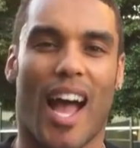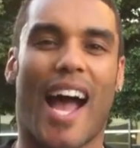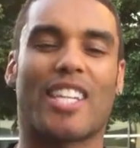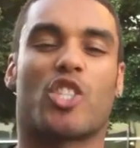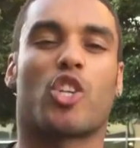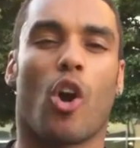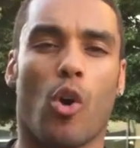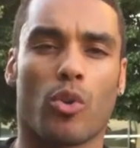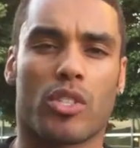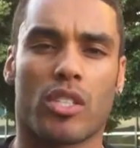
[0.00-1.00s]
I
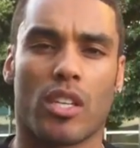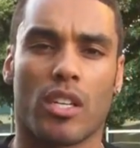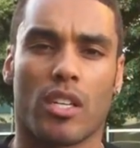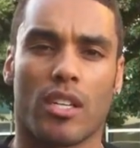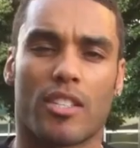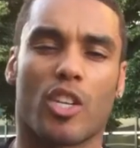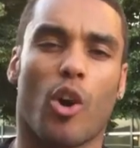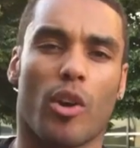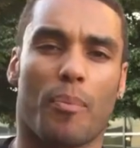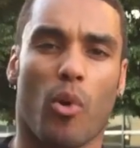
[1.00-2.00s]
chose to
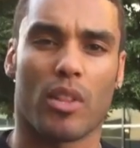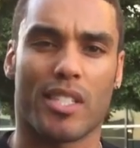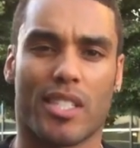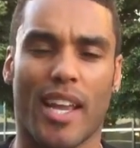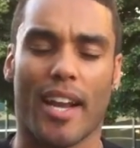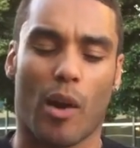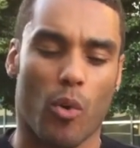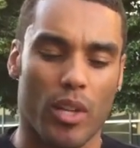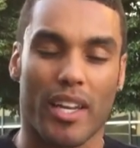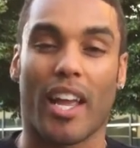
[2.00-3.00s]
go to Portland State. I
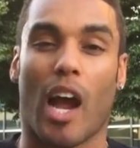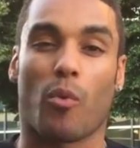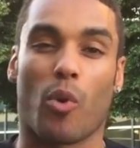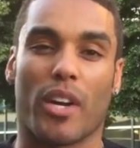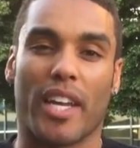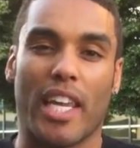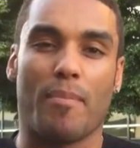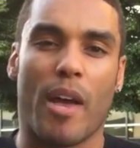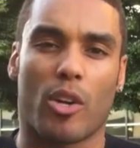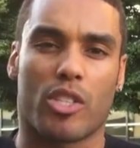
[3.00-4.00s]
wrote an
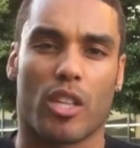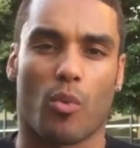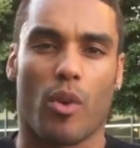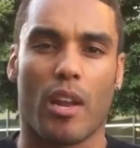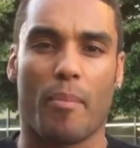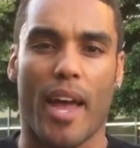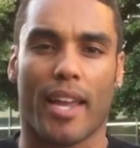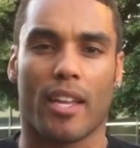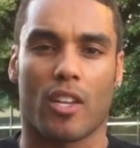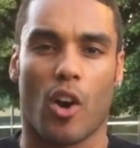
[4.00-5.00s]
email to the running
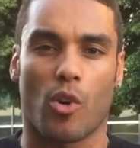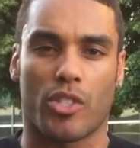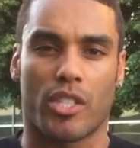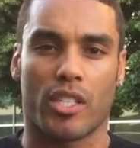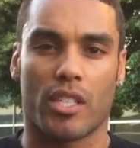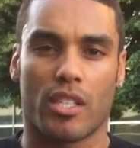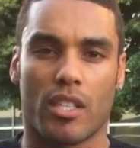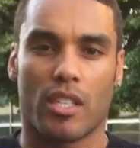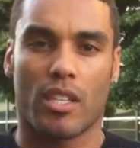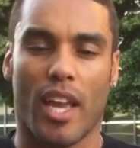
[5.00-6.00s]
back coach,
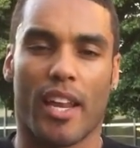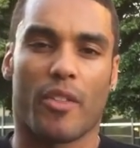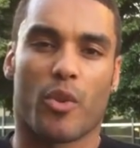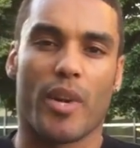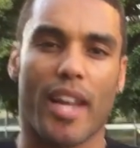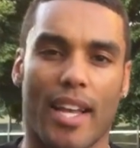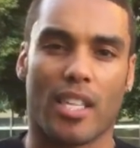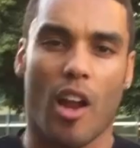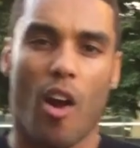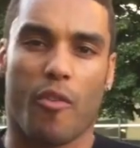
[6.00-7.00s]
and in 3 days
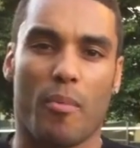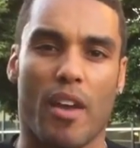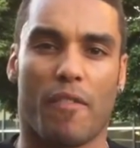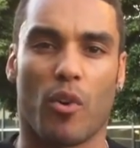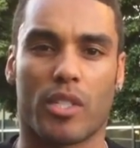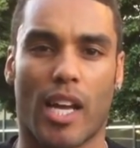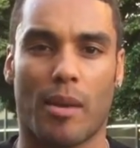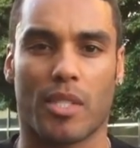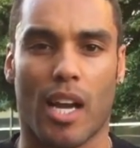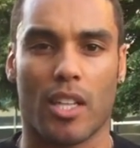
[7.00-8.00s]
they offered me a
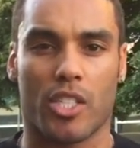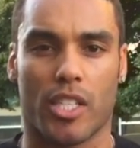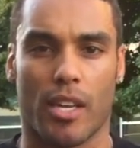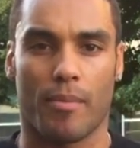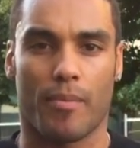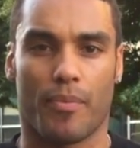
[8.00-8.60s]
full-time scholarship.